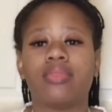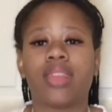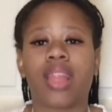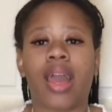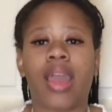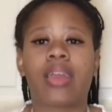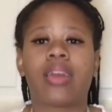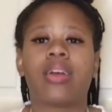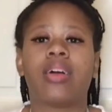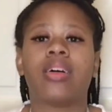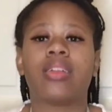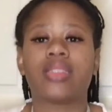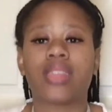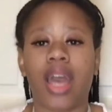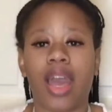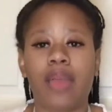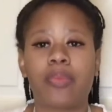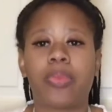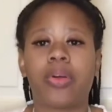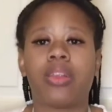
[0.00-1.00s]
like a
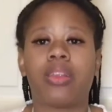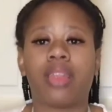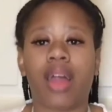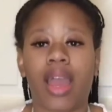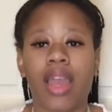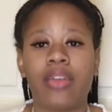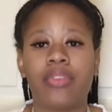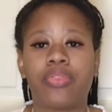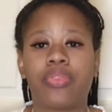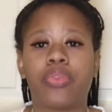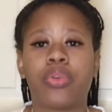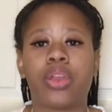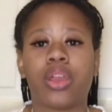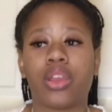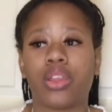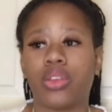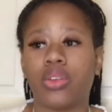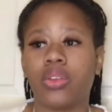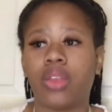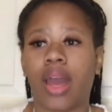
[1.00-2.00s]
type of life
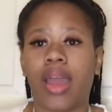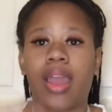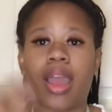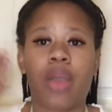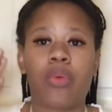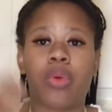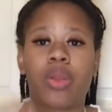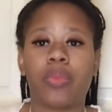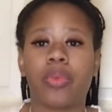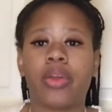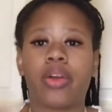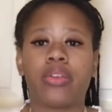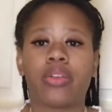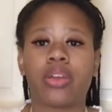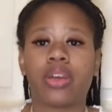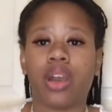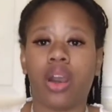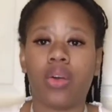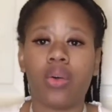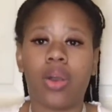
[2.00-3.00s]
where you like, I want to be on the
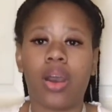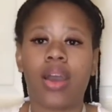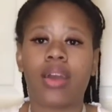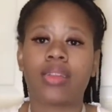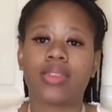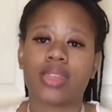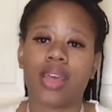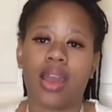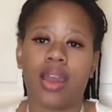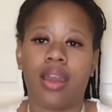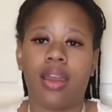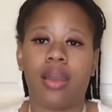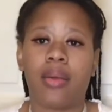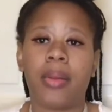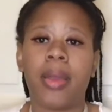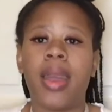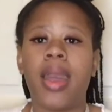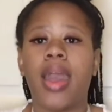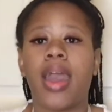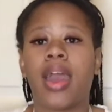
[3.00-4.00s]
go all the
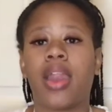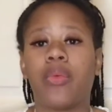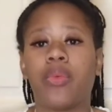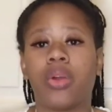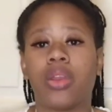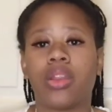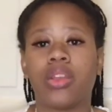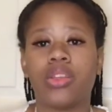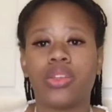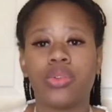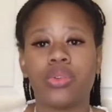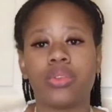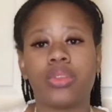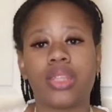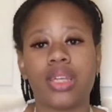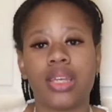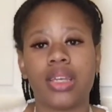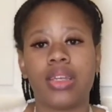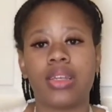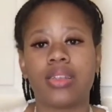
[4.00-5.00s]
time and I want to do
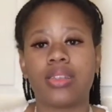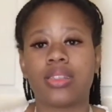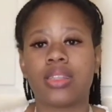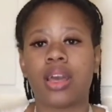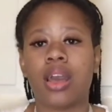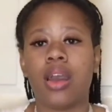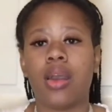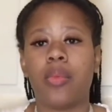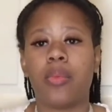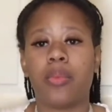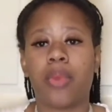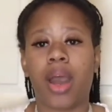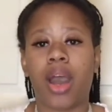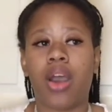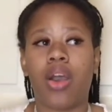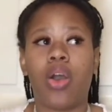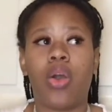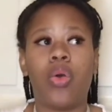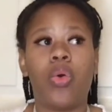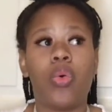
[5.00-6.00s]
things
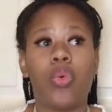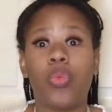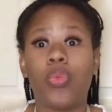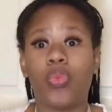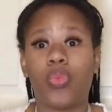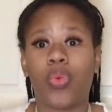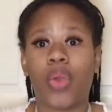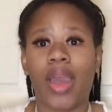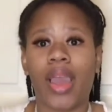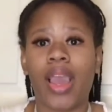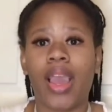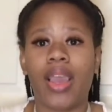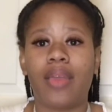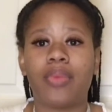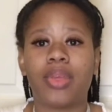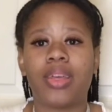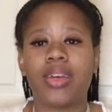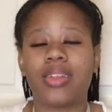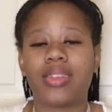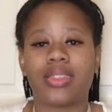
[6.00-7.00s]
my own way,
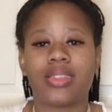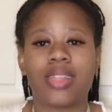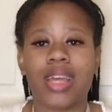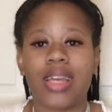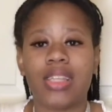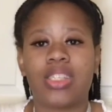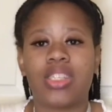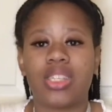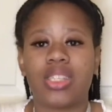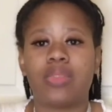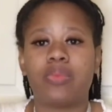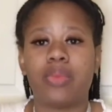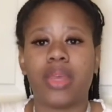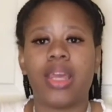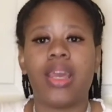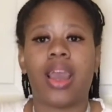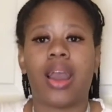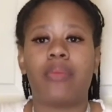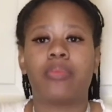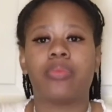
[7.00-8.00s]
because that's just
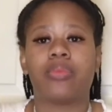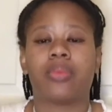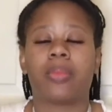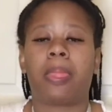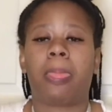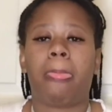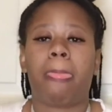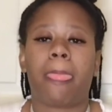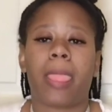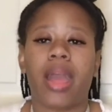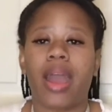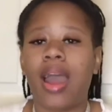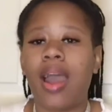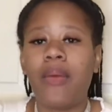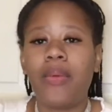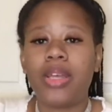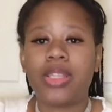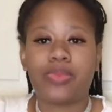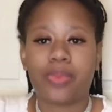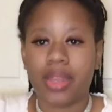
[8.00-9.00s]
me. I'm
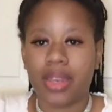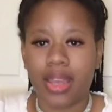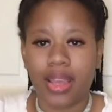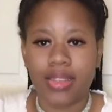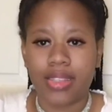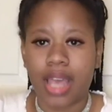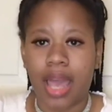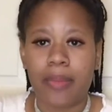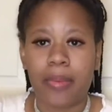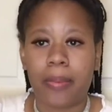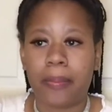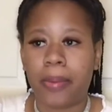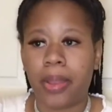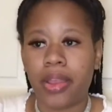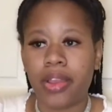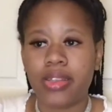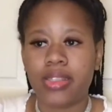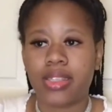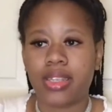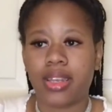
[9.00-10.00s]
always been that type of
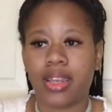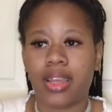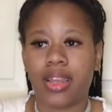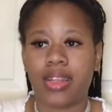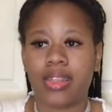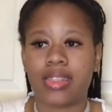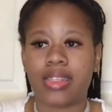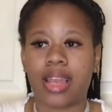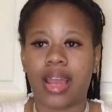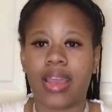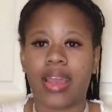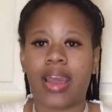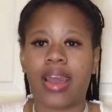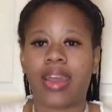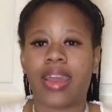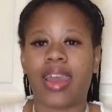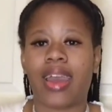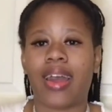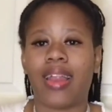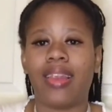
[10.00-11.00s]
person, and it's like
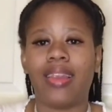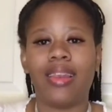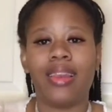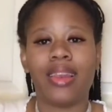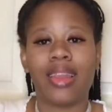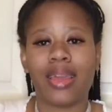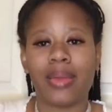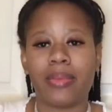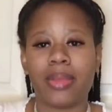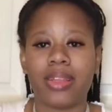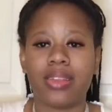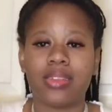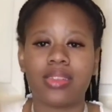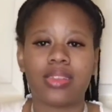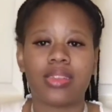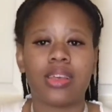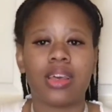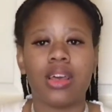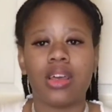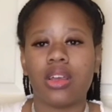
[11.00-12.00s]
I got limits
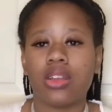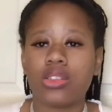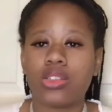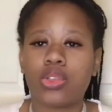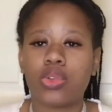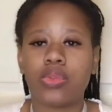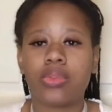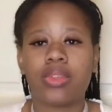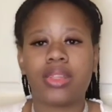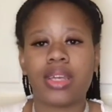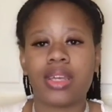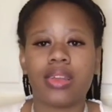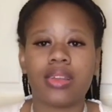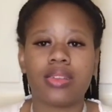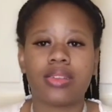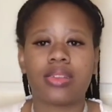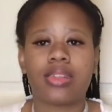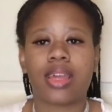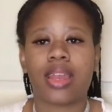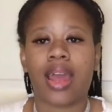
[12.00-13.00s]
to
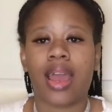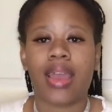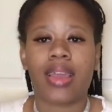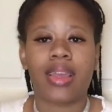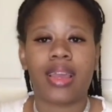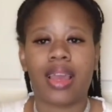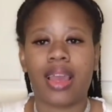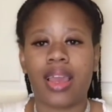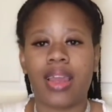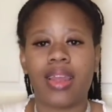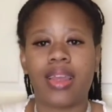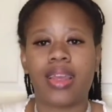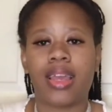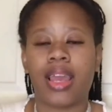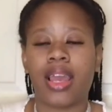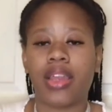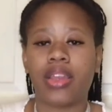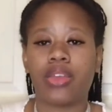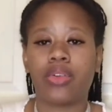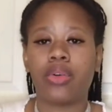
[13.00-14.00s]
things that I can and
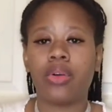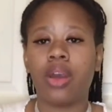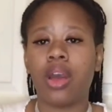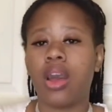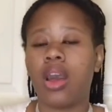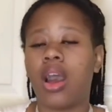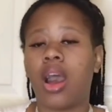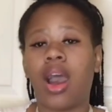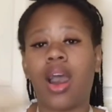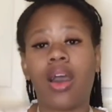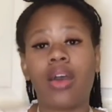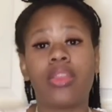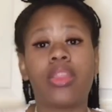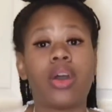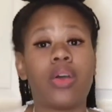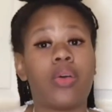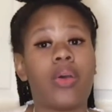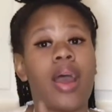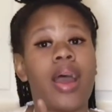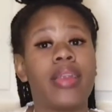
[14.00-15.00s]
can't do.
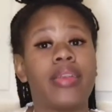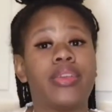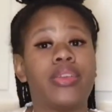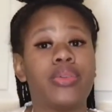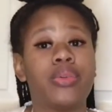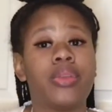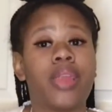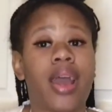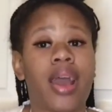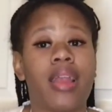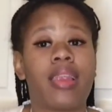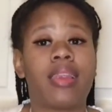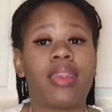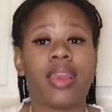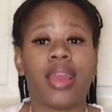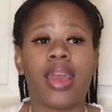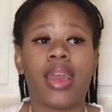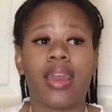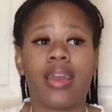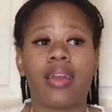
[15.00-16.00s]
Although I do not
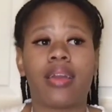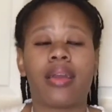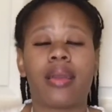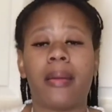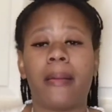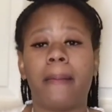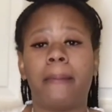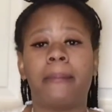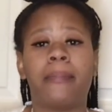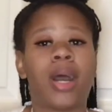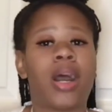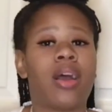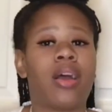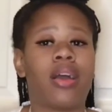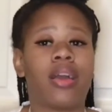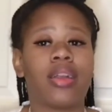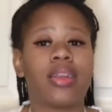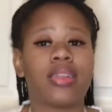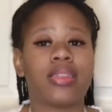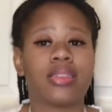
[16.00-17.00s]
let my
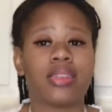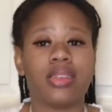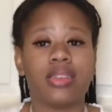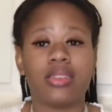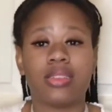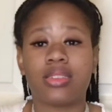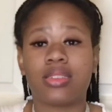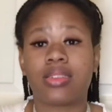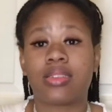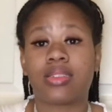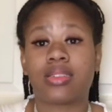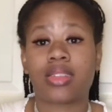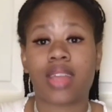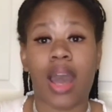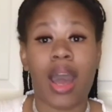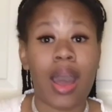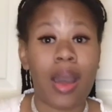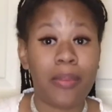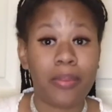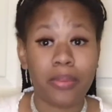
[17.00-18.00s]
heart disease
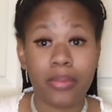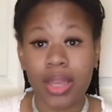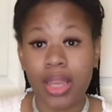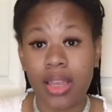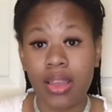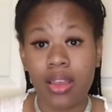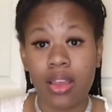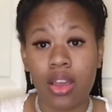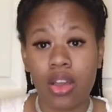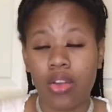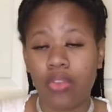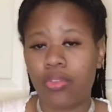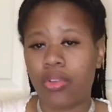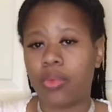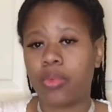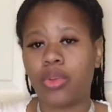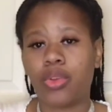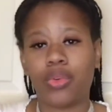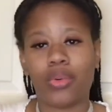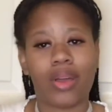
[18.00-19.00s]
stop me
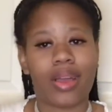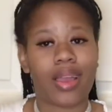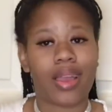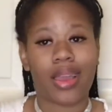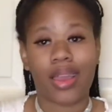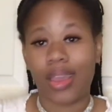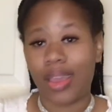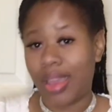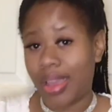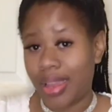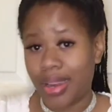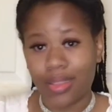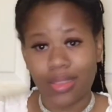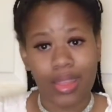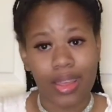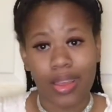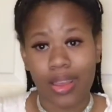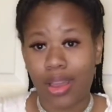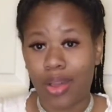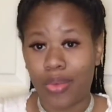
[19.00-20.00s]
from doing
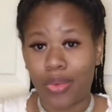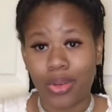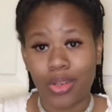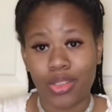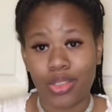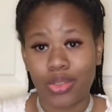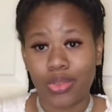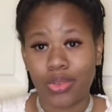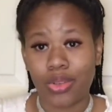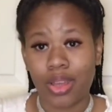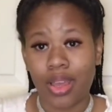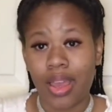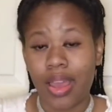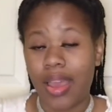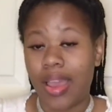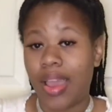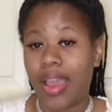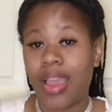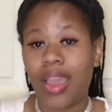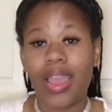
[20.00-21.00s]
anything I want to do.
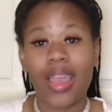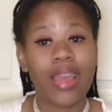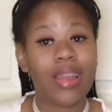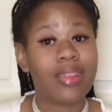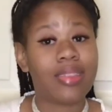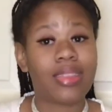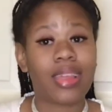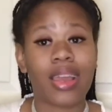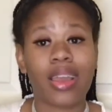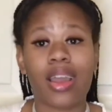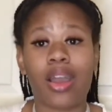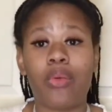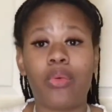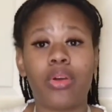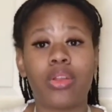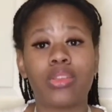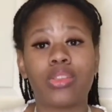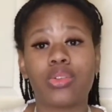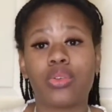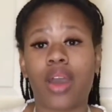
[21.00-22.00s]
Anything I
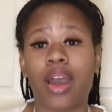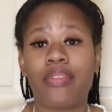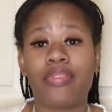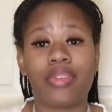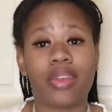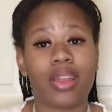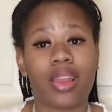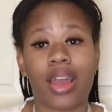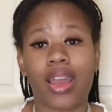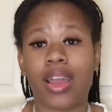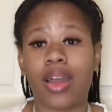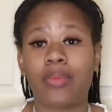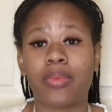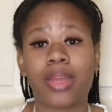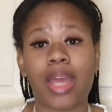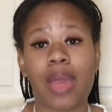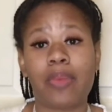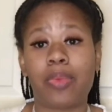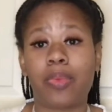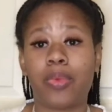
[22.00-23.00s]
want to do, I feel like I'm
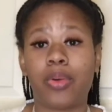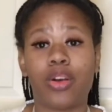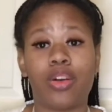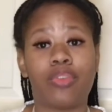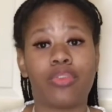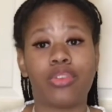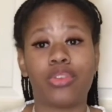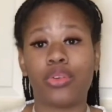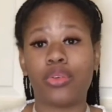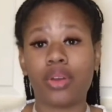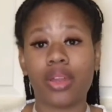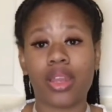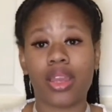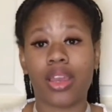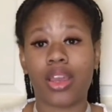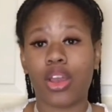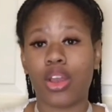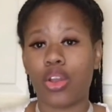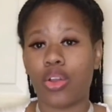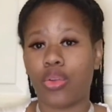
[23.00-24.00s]
capable of doing
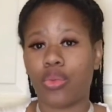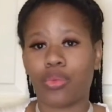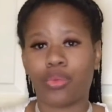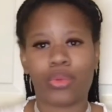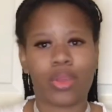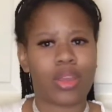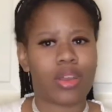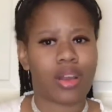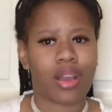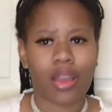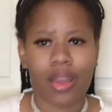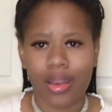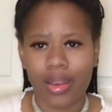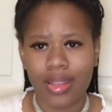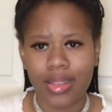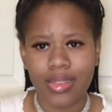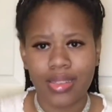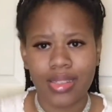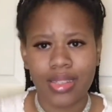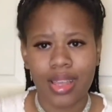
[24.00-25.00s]
it
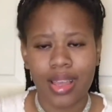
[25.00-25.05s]
regardless.